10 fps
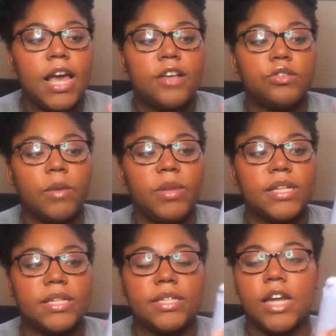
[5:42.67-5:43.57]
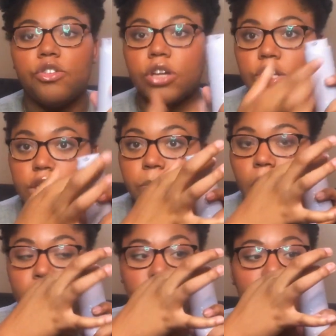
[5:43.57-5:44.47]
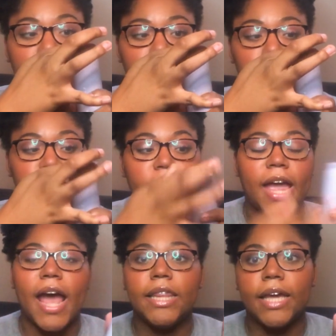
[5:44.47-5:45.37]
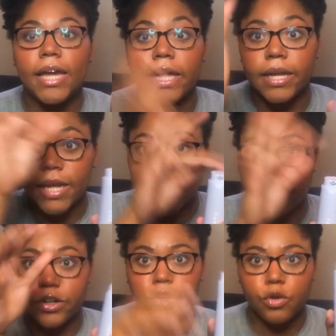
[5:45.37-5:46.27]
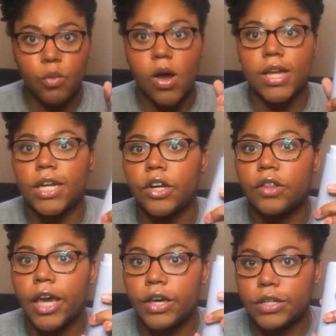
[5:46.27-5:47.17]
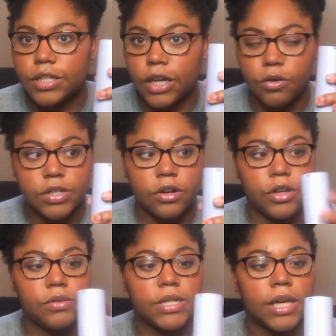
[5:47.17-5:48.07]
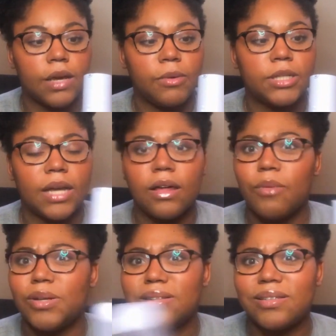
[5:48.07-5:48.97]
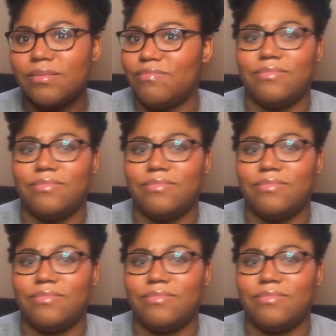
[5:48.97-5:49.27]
So then when this is done, you can just pop it out and then insert a new one, and you're like good to go to start using it, which I thought was